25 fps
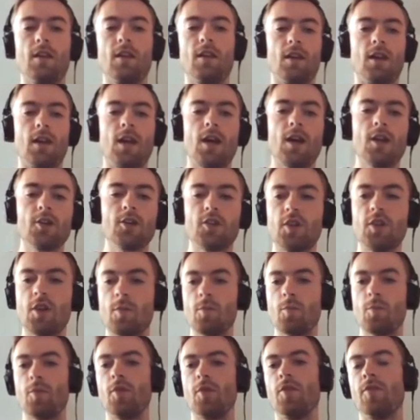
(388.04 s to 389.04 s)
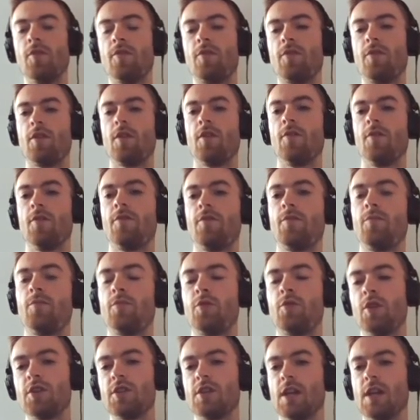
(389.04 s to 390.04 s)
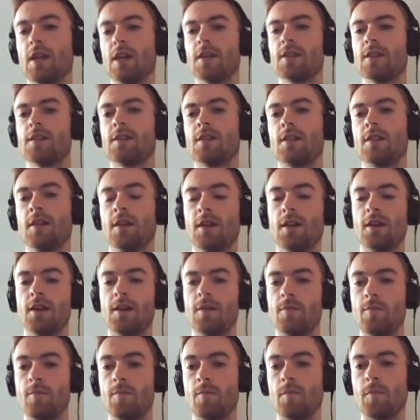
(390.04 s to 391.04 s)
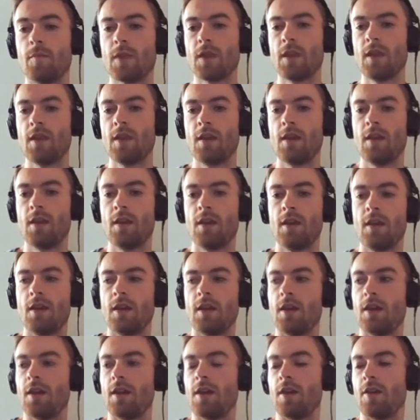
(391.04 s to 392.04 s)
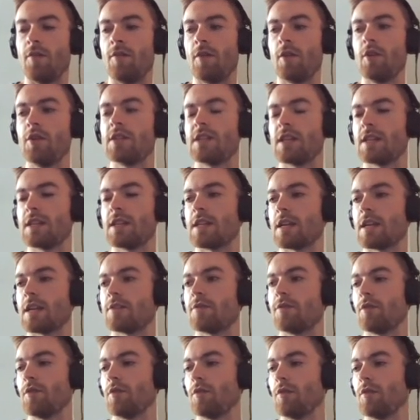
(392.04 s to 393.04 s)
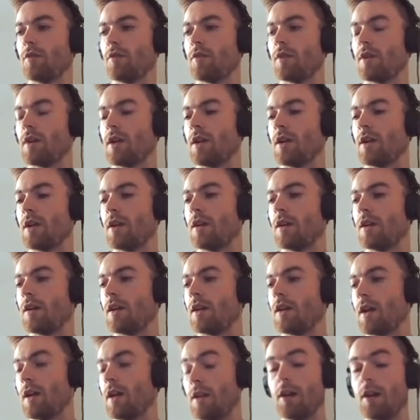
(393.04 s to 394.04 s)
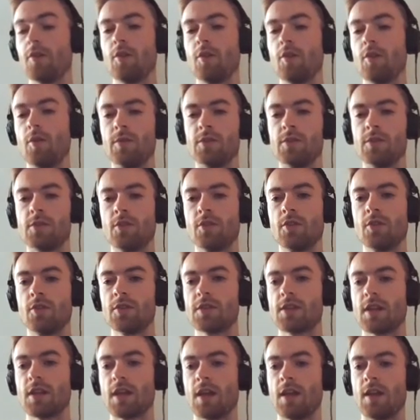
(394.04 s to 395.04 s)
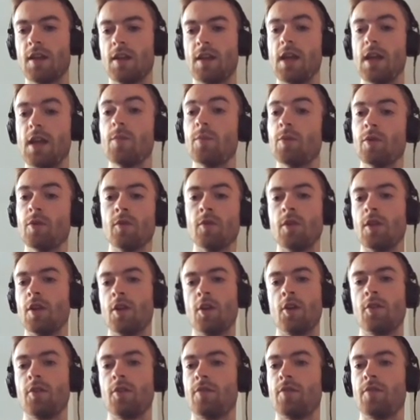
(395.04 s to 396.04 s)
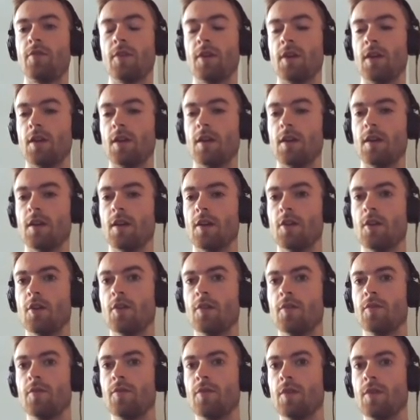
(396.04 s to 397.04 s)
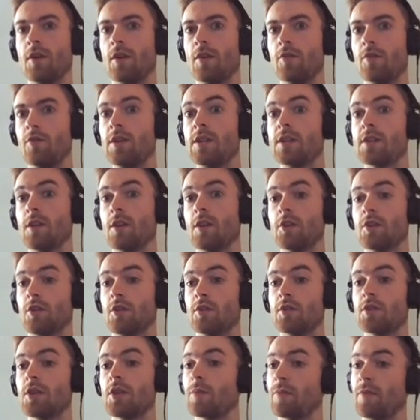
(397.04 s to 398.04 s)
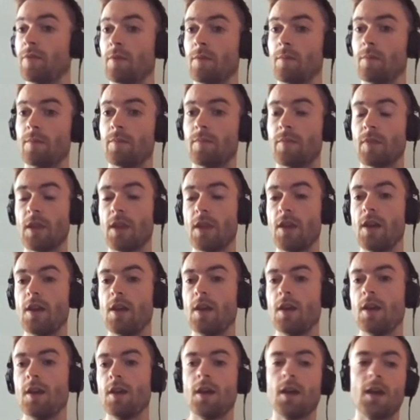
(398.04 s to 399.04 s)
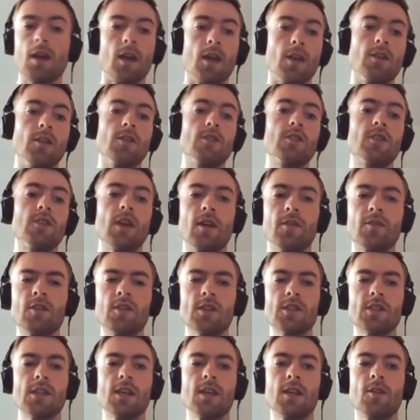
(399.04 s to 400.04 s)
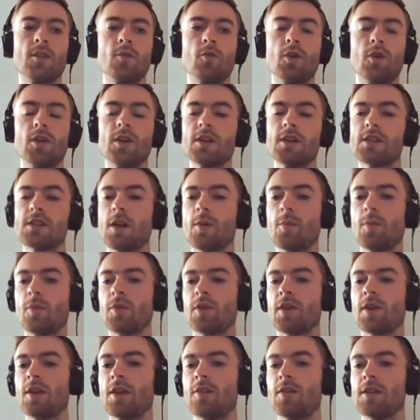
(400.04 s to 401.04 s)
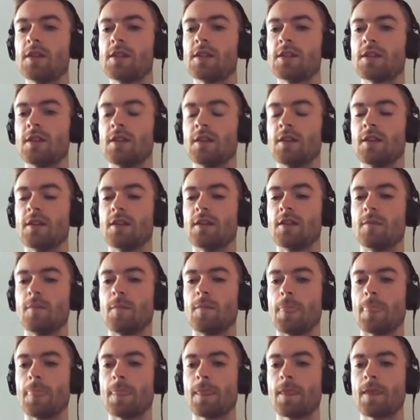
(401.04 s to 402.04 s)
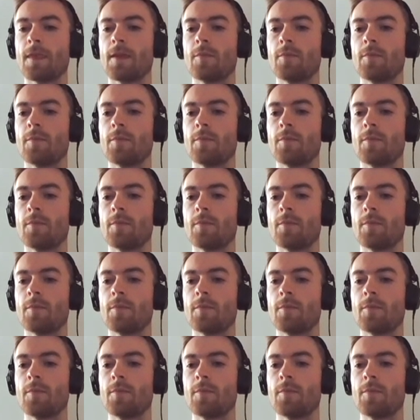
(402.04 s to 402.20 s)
large number of projects that are very successful and are open source and enable a lot of research on top of them. And I've just taken one example here. It's the